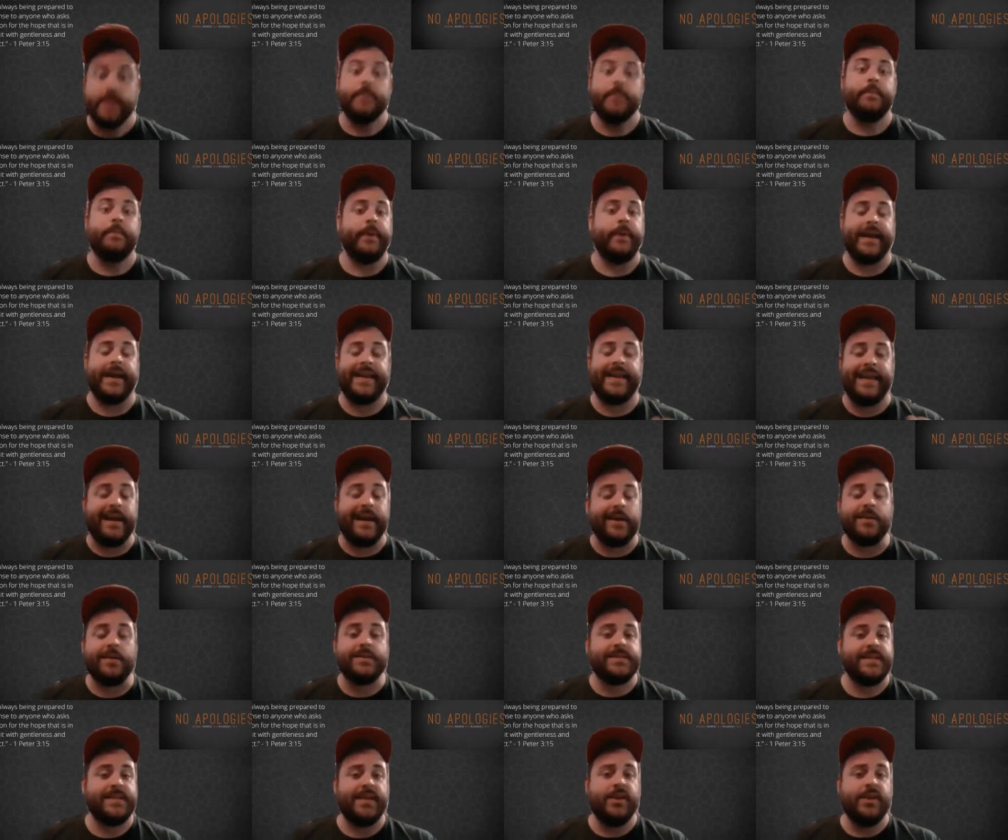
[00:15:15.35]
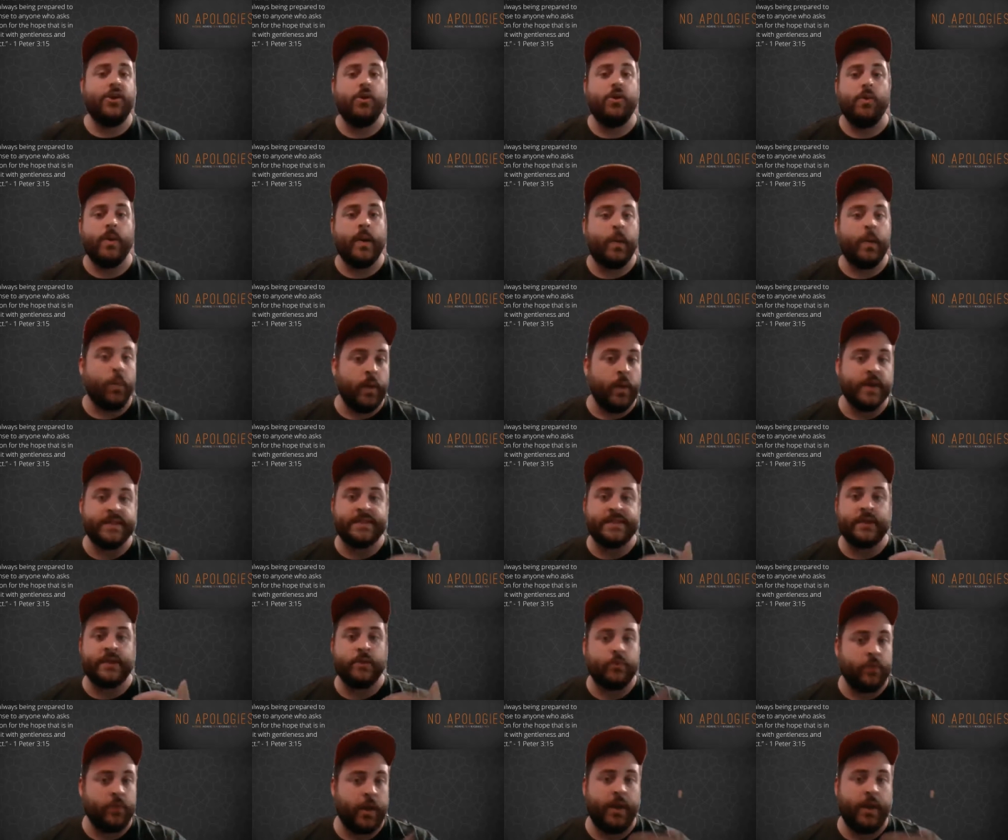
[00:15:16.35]
but I guarantee you it wasn't
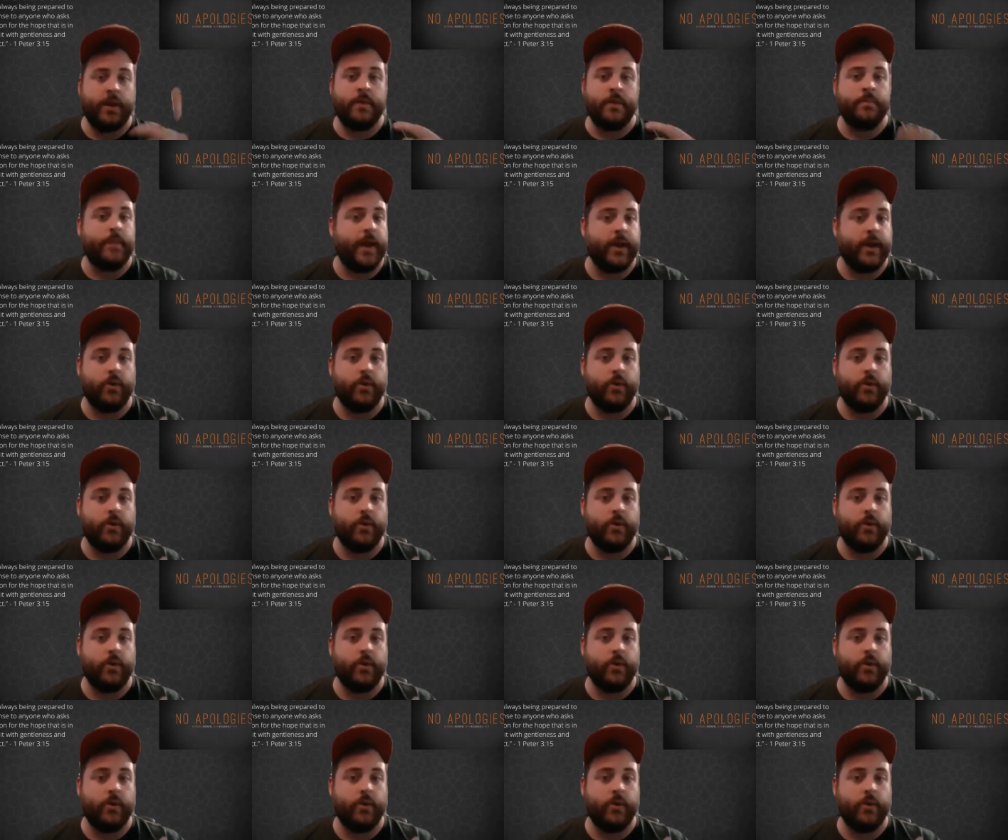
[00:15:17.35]
written by